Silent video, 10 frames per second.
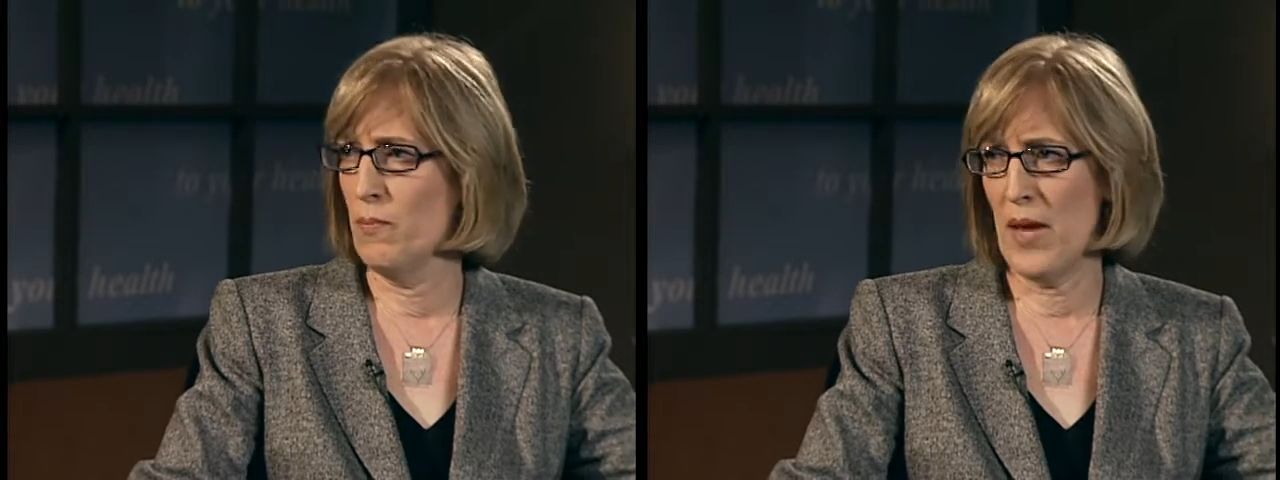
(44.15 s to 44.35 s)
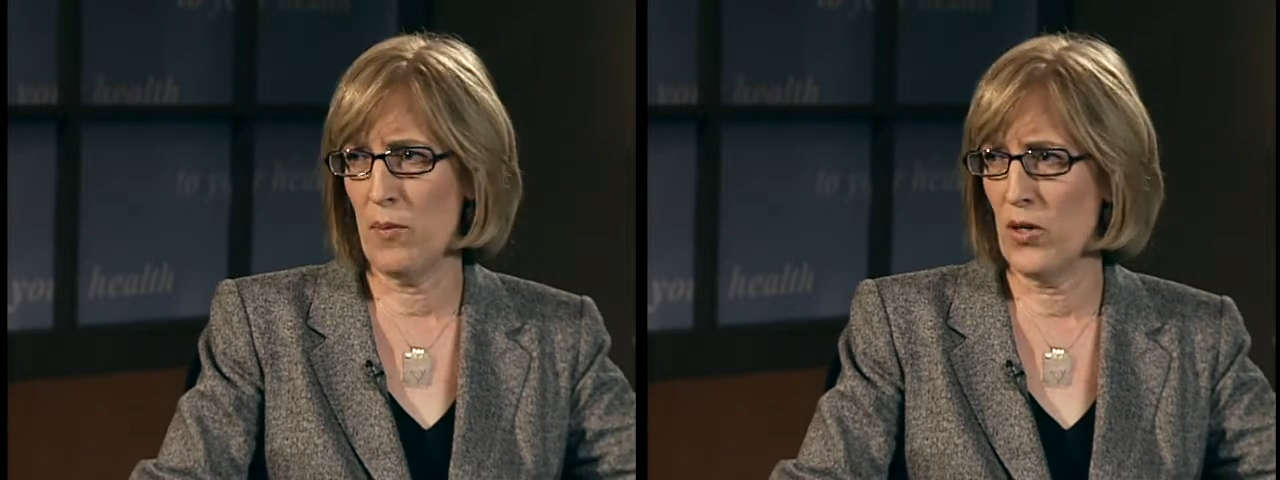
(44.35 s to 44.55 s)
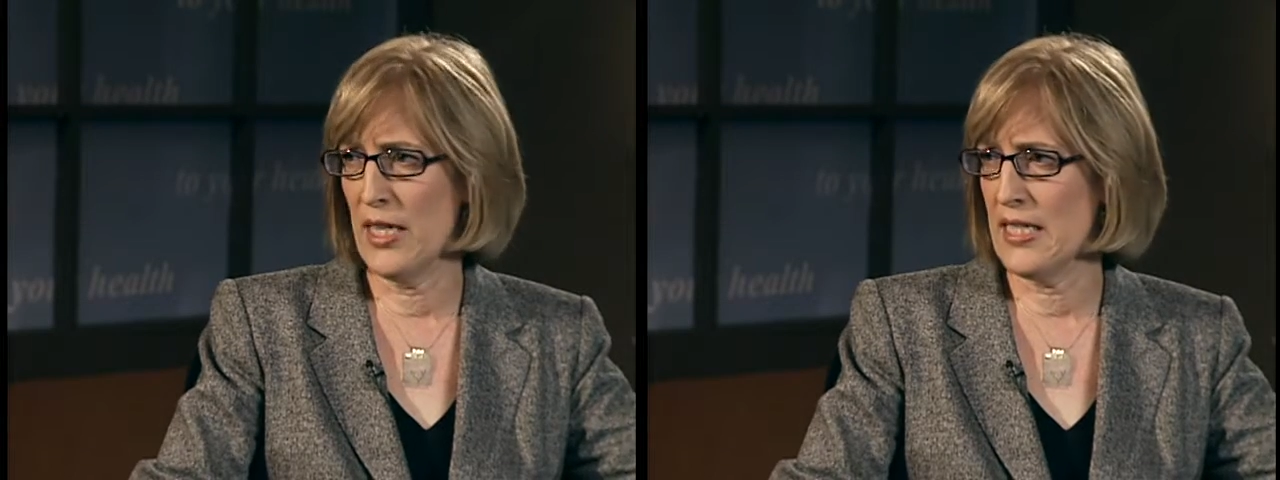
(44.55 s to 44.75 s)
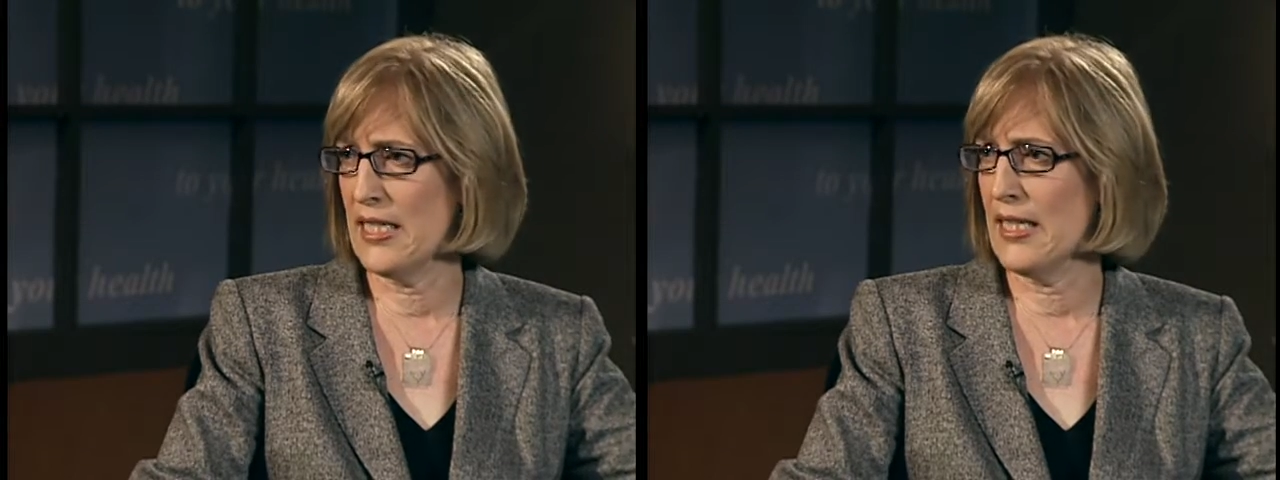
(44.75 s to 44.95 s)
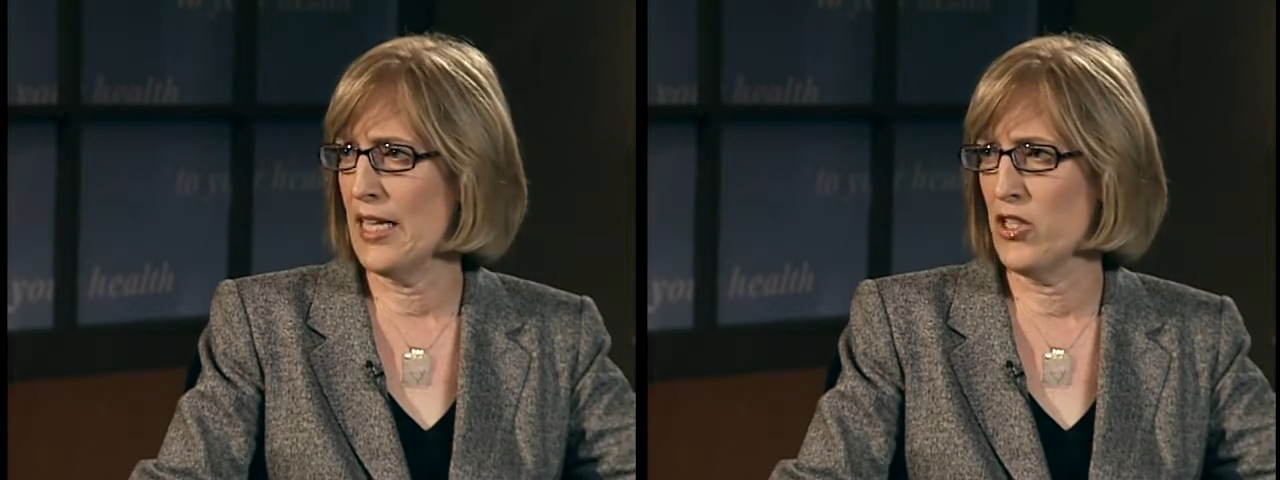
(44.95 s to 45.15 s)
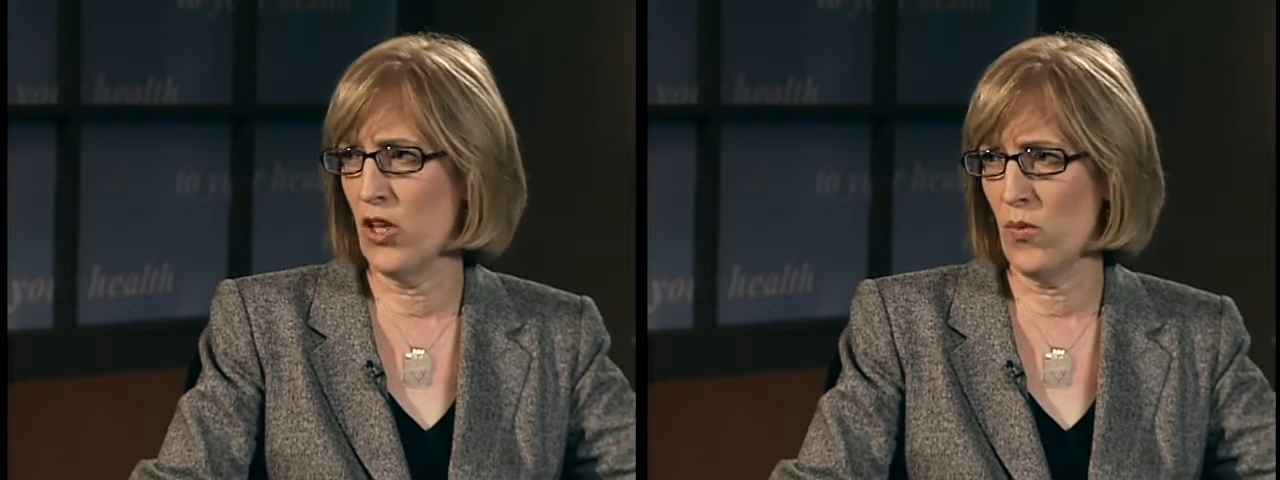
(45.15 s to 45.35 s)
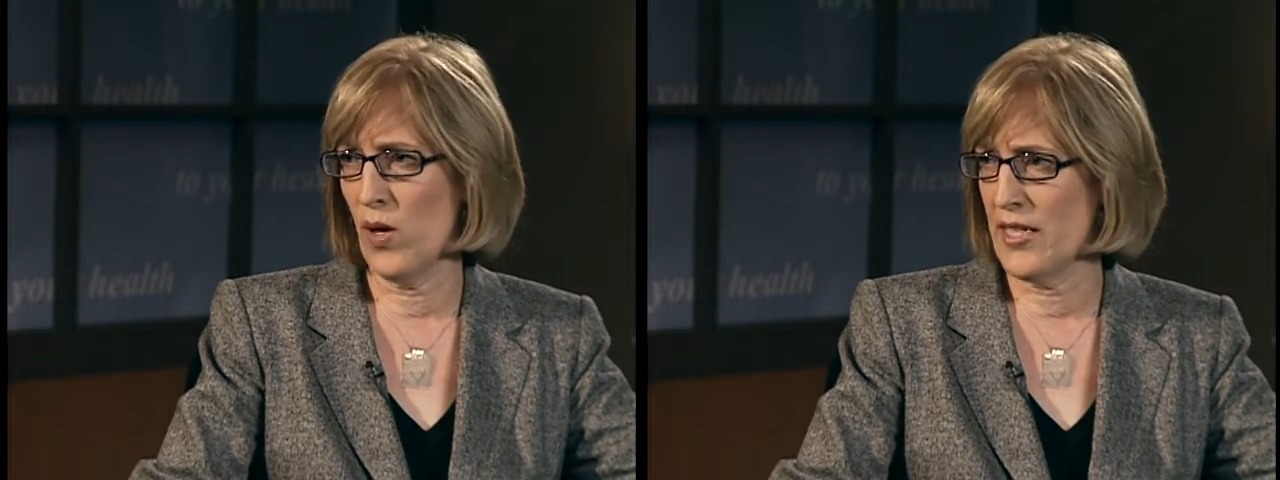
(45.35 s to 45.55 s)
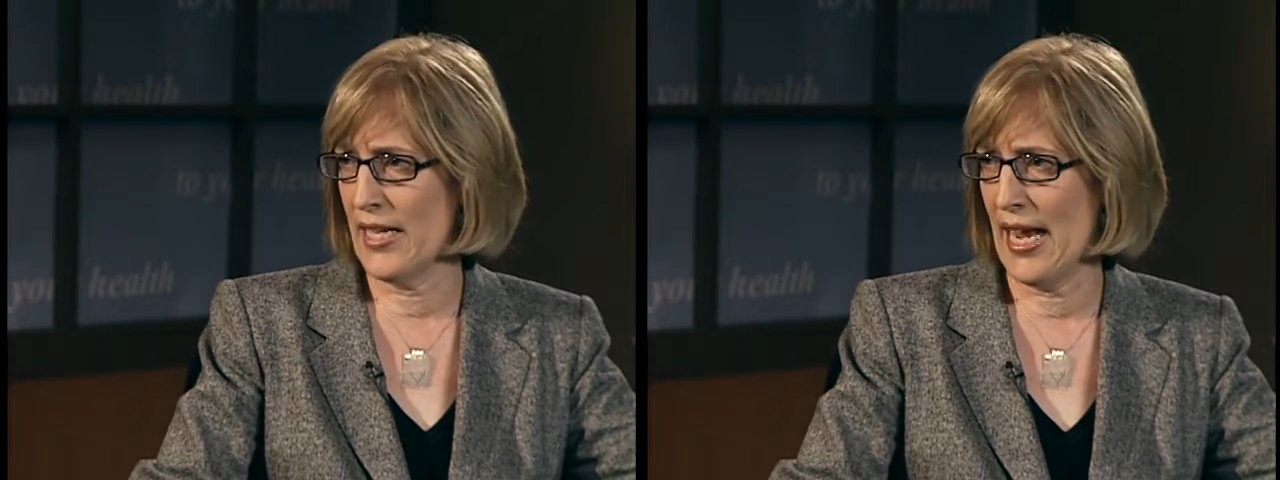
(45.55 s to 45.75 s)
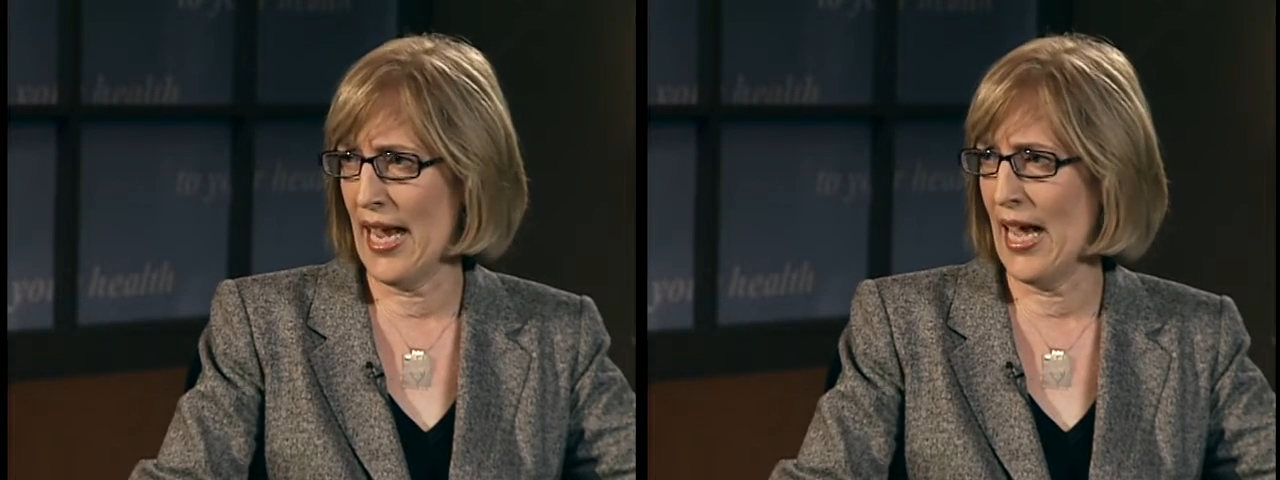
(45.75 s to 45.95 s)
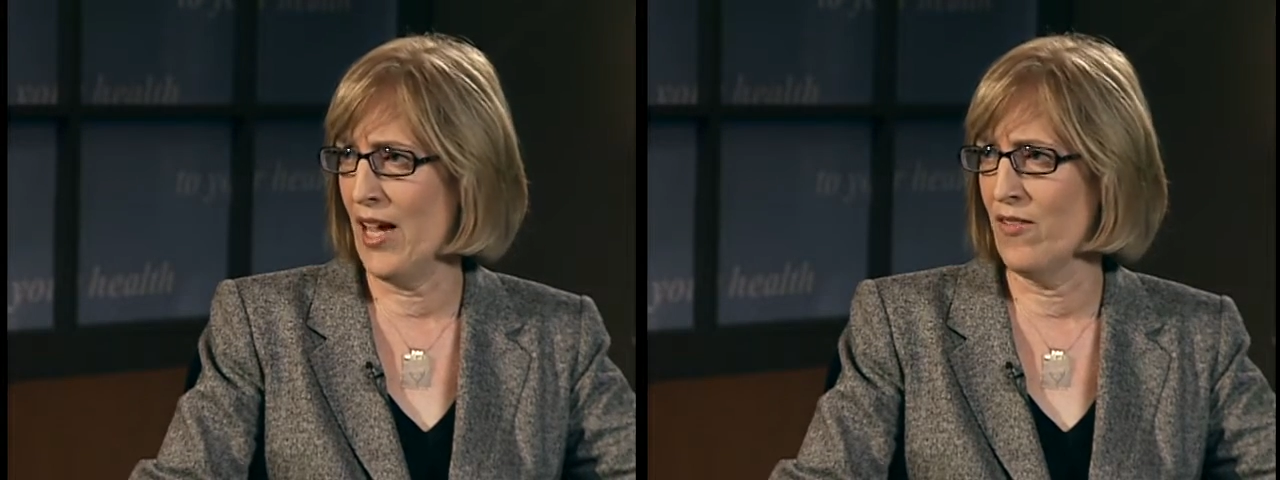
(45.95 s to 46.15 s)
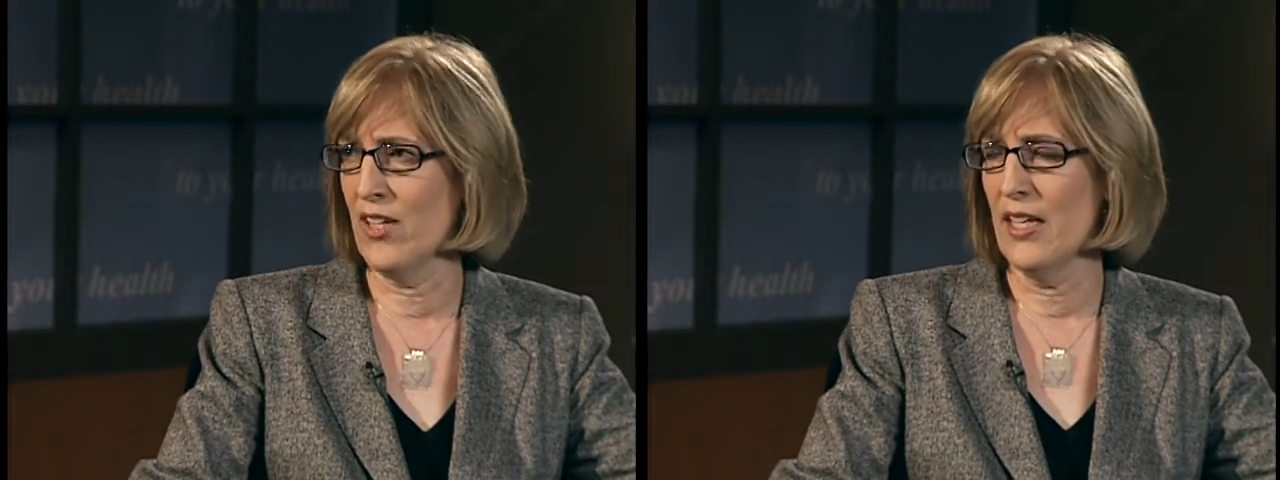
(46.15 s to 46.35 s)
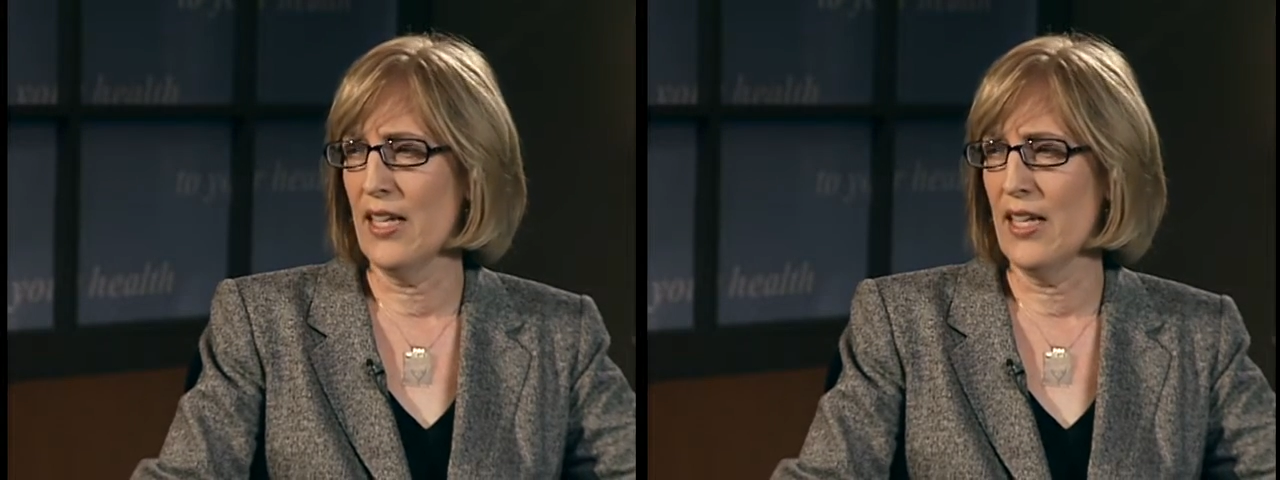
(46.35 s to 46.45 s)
memories that they don't want to have,